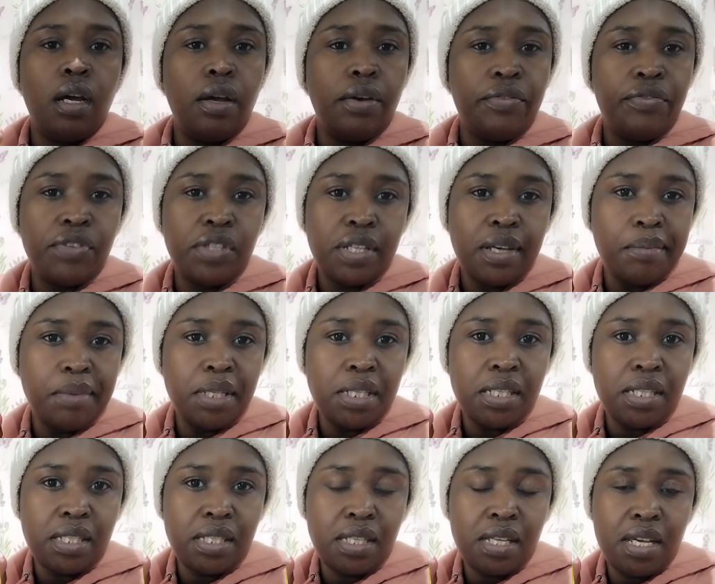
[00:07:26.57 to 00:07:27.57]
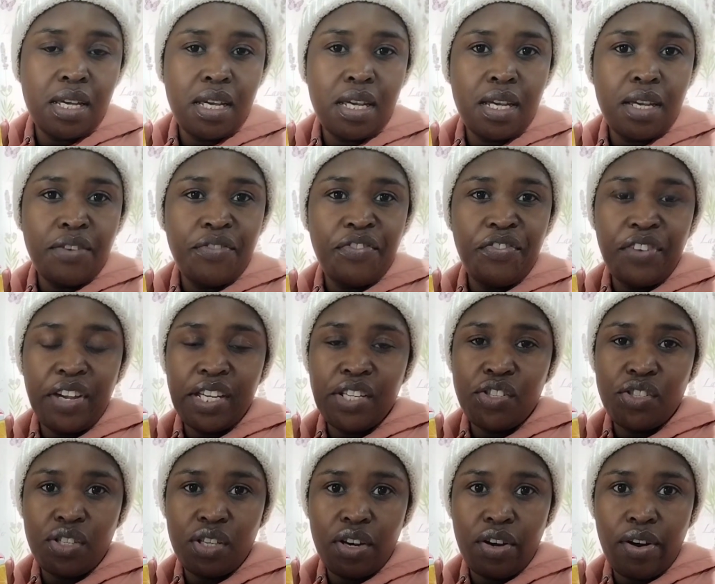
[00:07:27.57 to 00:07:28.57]
Vitamin C
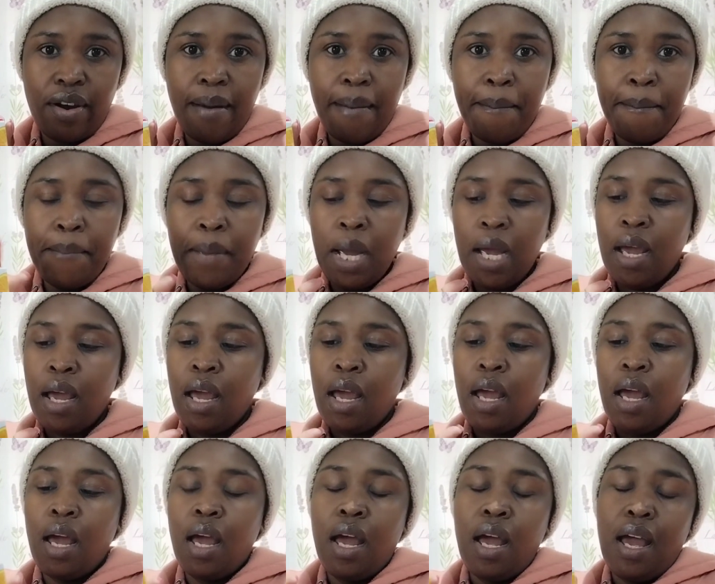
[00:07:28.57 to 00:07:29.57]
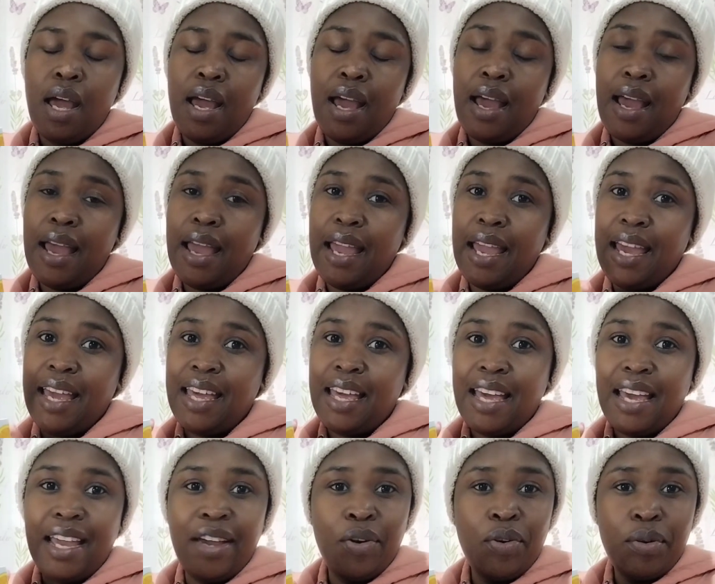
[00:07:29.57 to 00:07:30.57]
face serum.
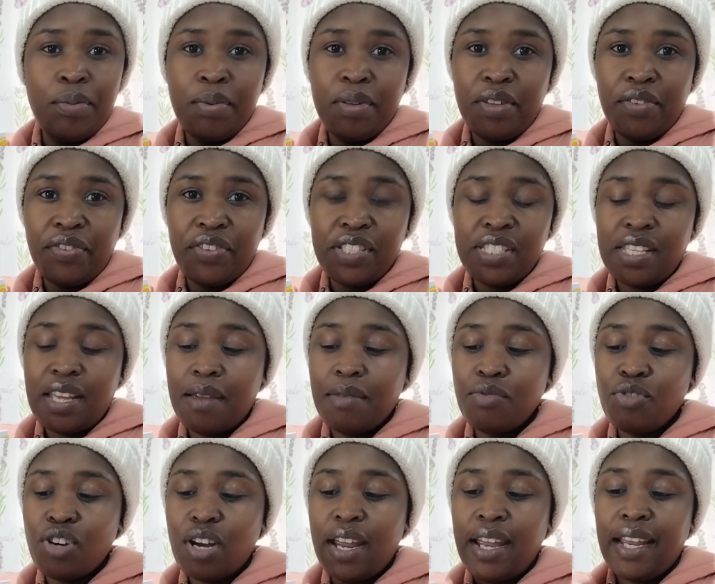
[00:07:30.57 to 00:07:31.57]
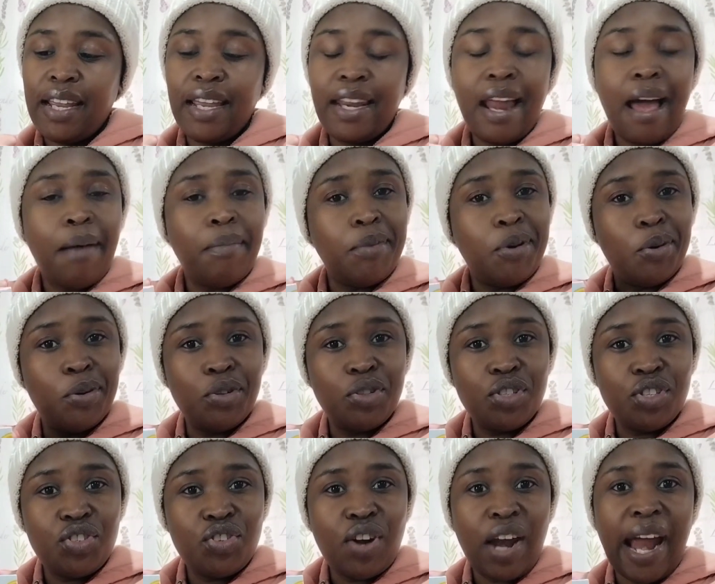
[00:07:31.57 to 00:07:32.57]
It will be the first time trying it. I'm going
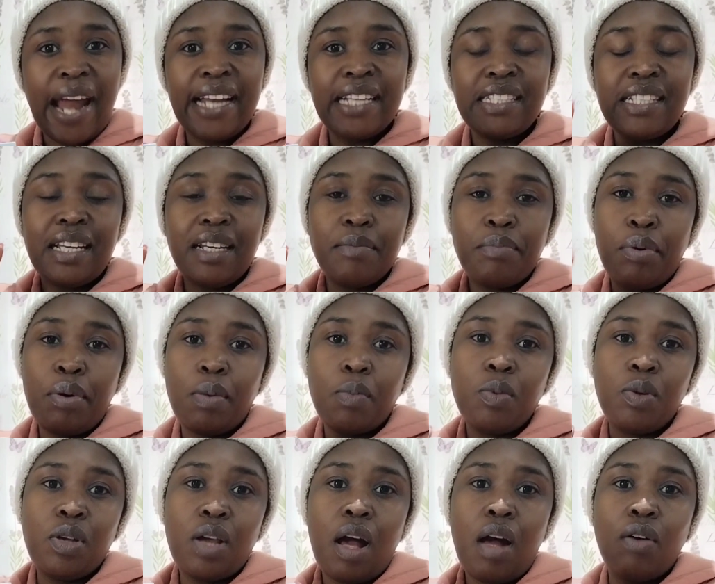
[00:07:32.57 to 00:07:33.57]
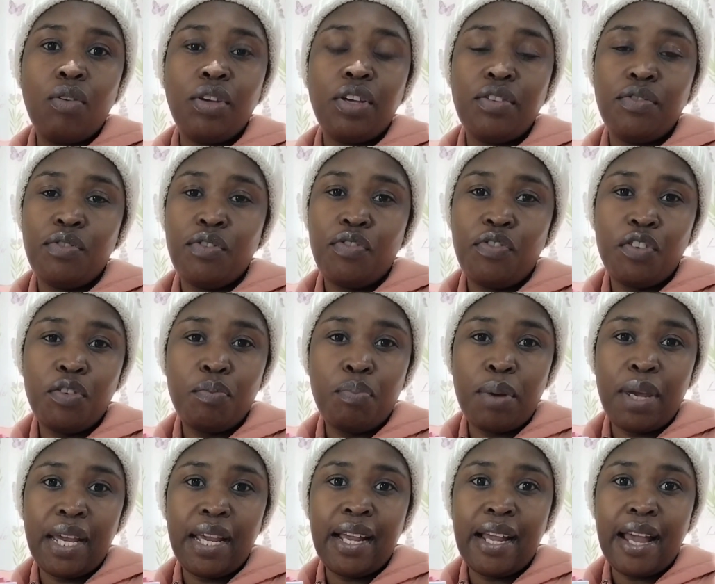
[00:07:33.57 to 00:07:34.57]
to try it and probably I'll give you
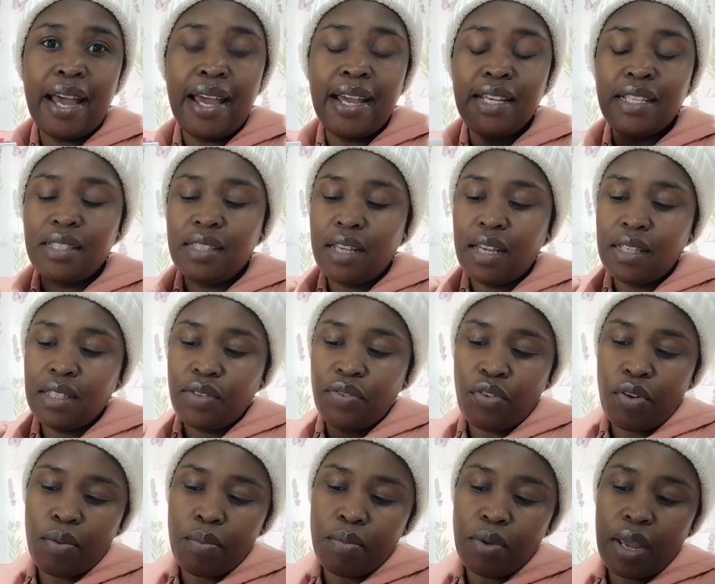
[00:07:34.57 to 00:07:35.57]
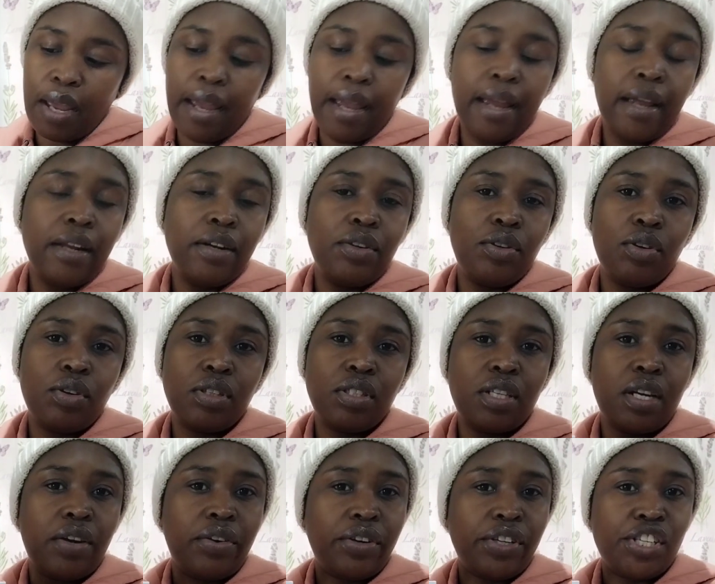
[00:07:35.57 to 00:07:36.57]
feedback, guys. It's from
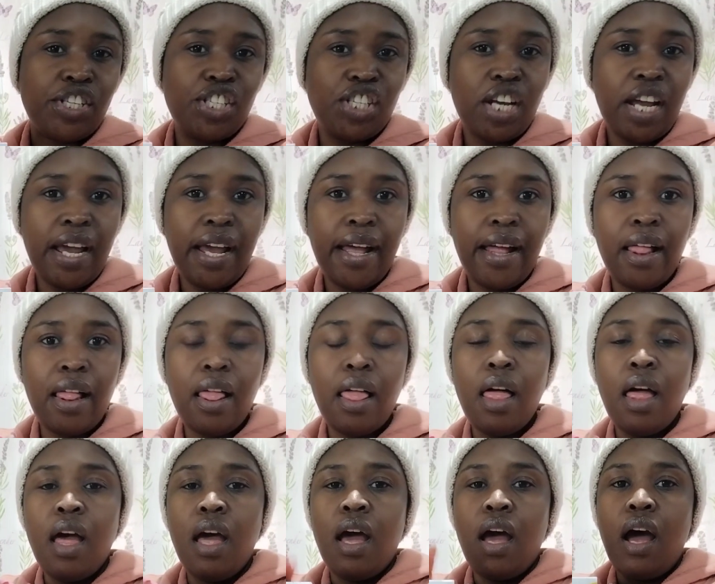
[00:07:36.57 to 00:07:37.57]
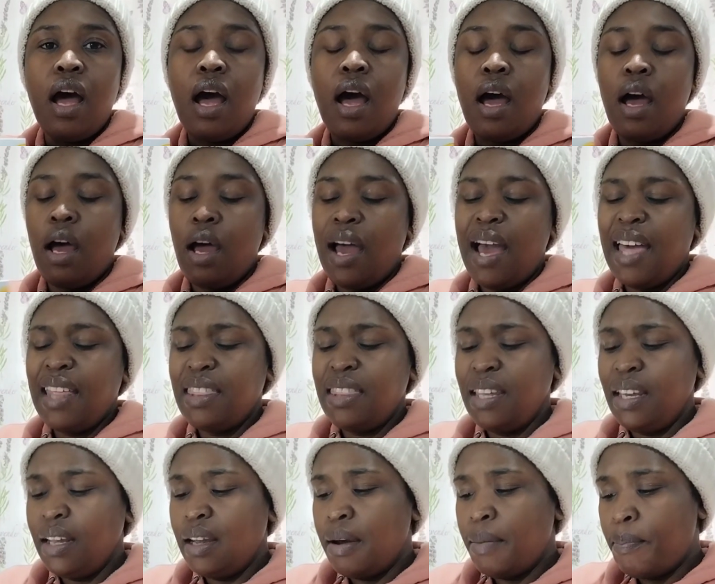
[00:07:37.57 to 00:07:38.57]
Dr. Rochelle. I
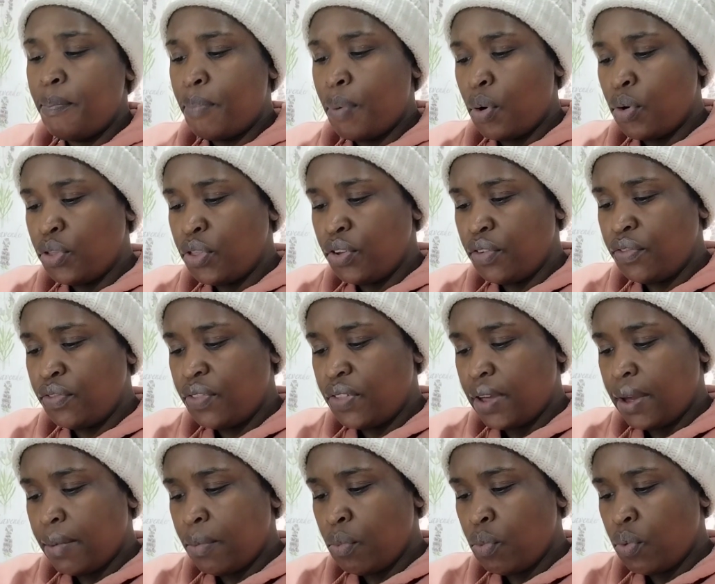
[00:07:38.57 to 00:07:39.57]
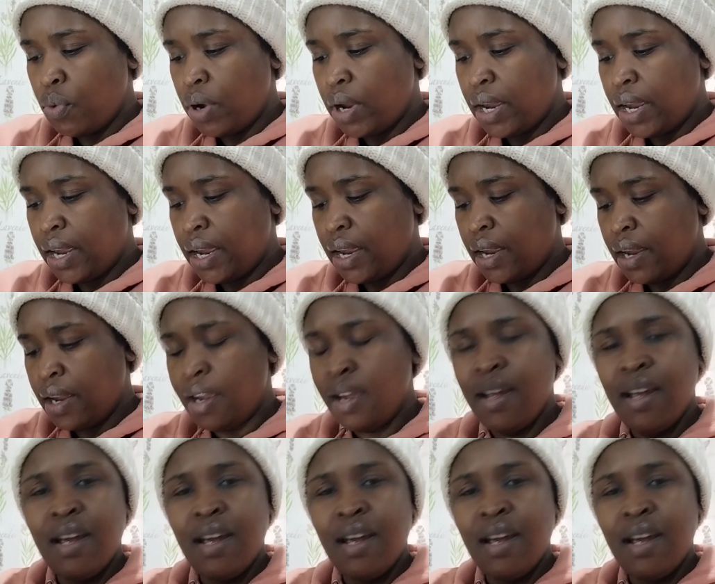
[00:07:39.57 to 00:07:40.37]
think both of them were